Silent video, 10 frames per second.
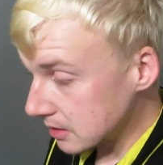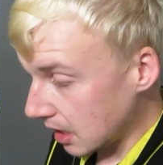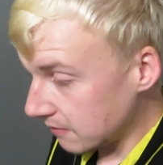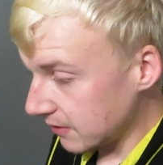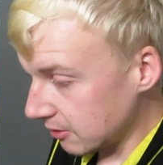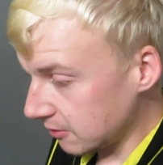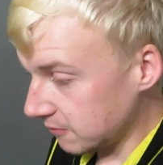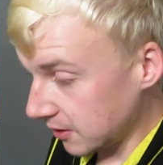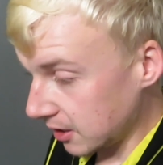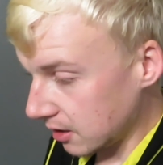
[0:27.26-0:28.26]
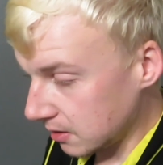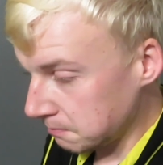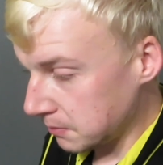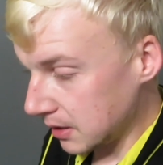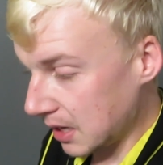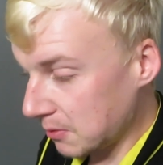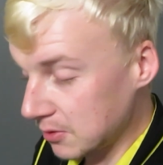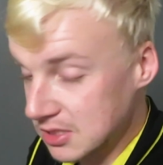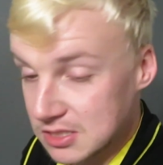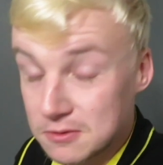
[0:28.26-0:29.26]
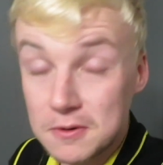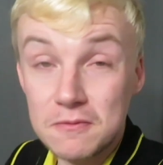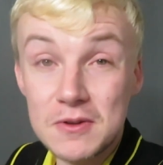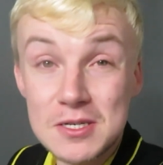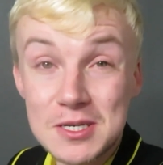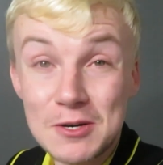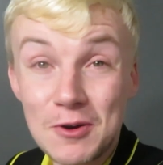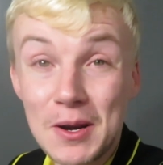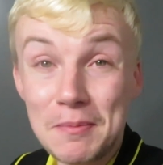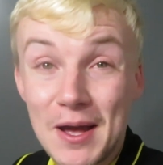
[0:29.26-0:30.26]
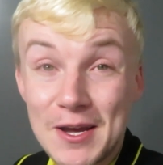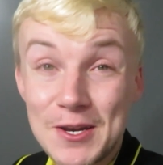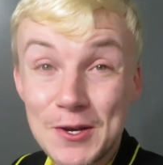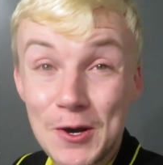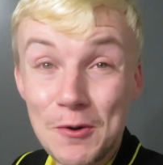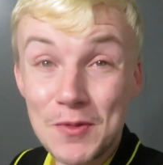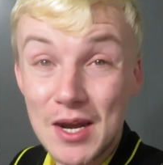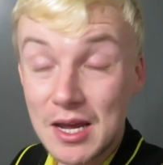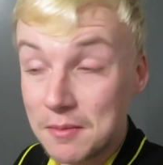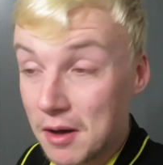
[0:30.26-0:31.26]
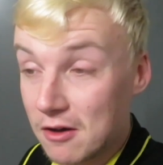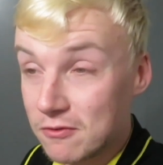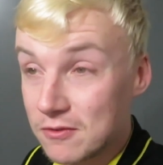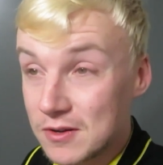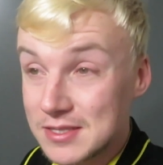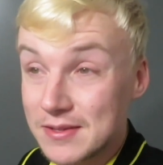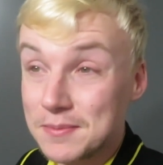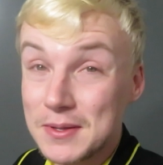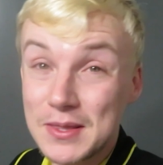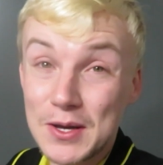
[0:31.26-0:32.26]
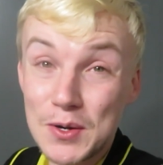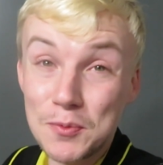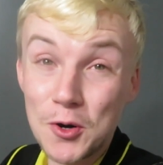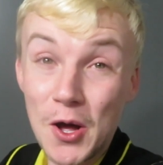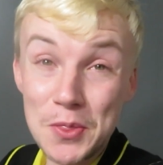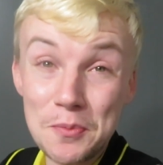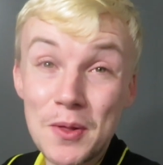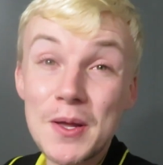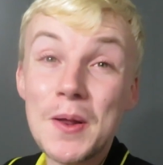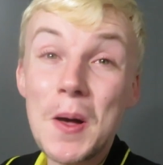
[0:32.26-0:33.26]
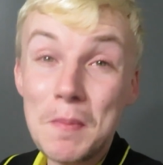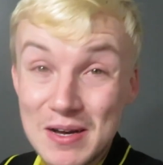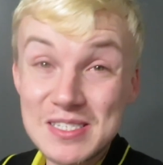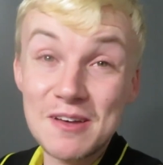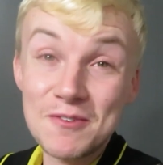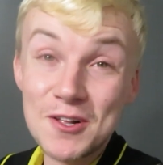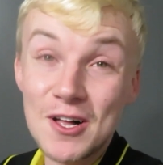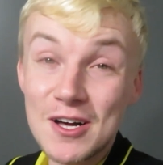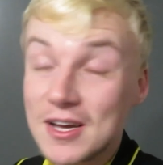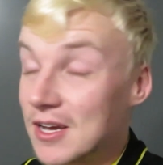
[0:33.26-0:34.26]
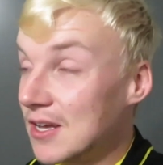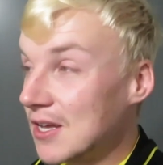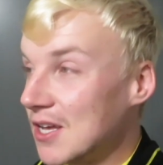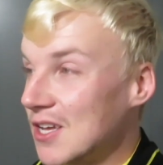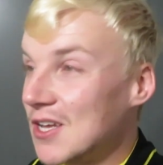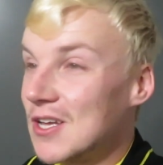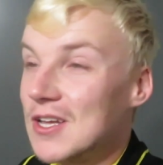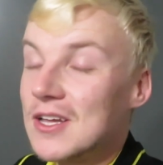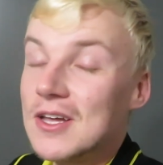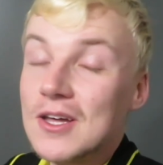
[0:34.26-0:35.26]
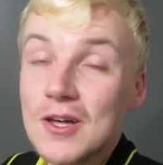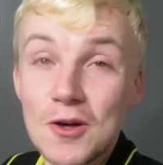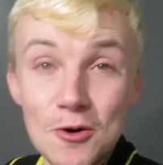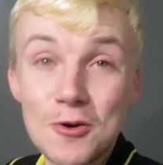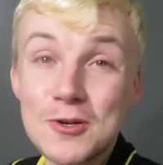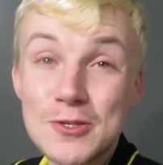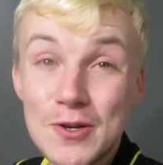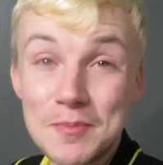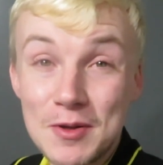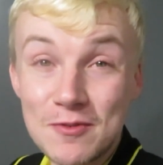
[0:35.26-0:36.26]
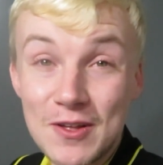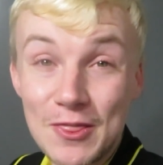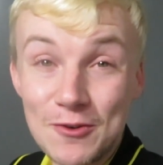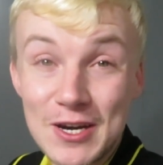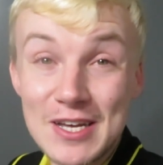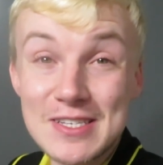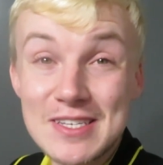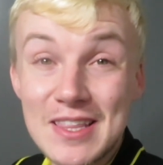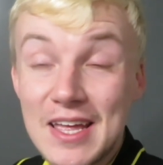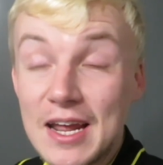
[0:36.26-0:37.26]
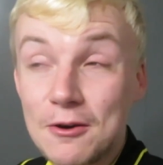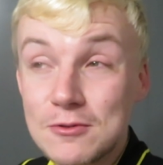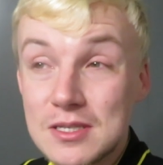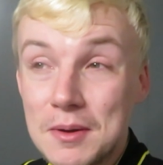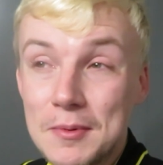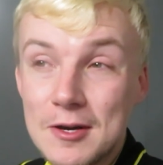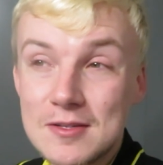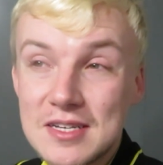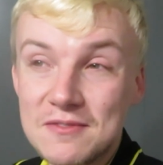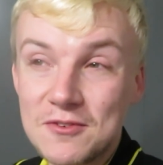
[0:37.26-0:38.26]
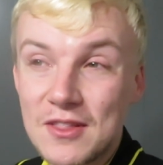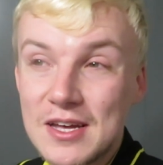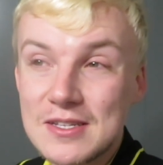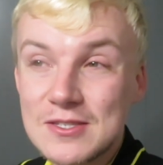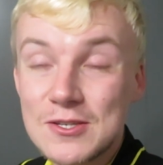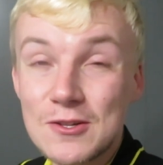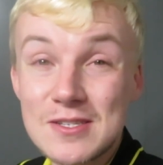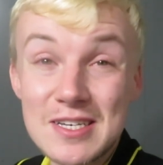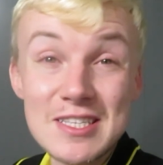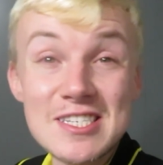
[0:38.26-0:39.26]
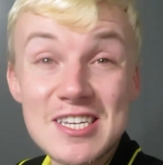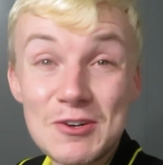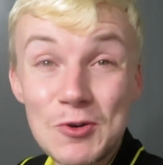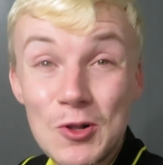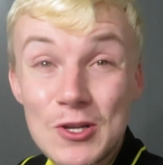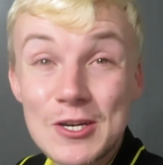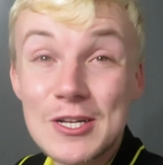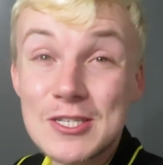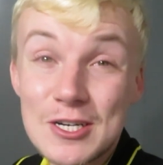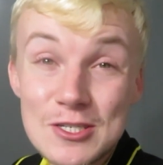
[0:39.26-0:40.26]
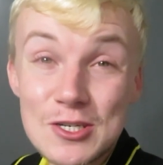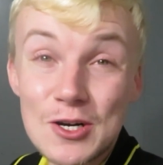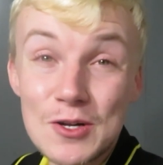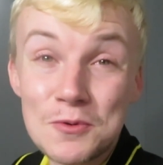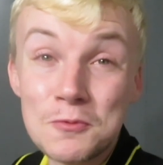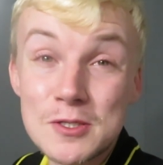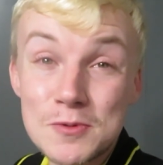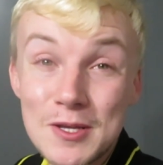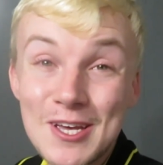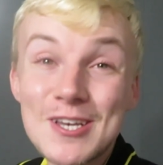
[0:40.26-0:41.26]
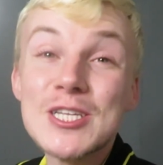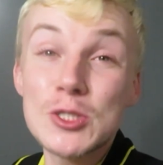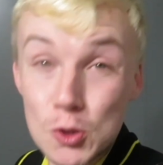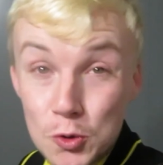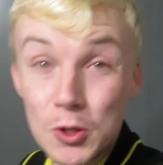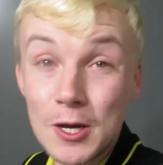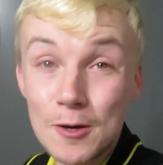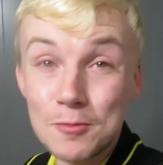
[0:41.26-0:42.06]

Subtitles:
Not very fun at all, but now we're just going to finish getting ready, packing to go, and then I am off, because I have to be at the airport on the plane by 7 o'clock. Whew, it's going to be a fun 3 days, and then I go see my parents after that. So let's get this day rolling. I'll talk to y'all once we get to the